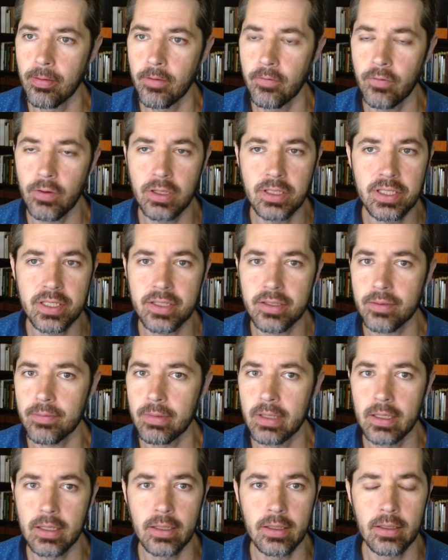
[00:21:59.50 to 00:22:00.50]
Friends,
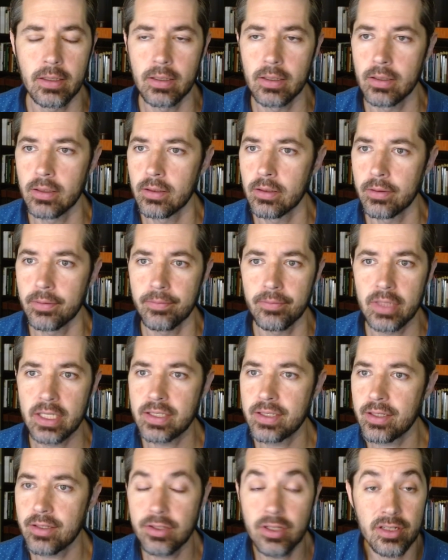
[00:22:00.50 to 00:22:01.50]

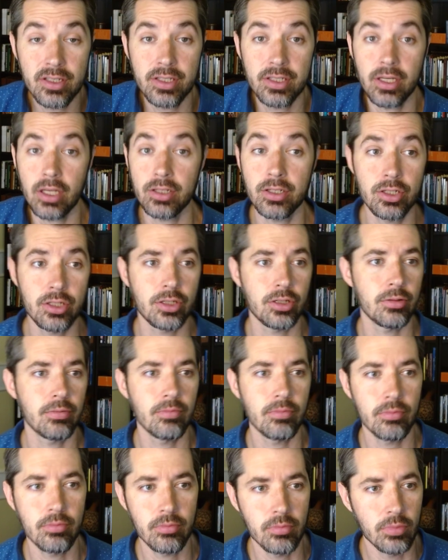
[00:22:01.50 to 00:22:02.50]
this is just such
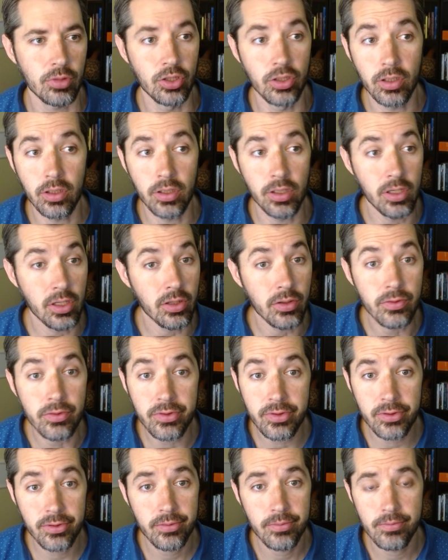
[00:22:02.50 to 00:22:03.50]
good
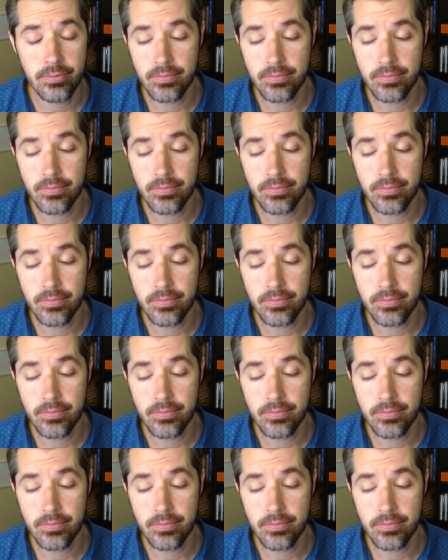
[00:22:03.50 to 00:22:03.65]
news.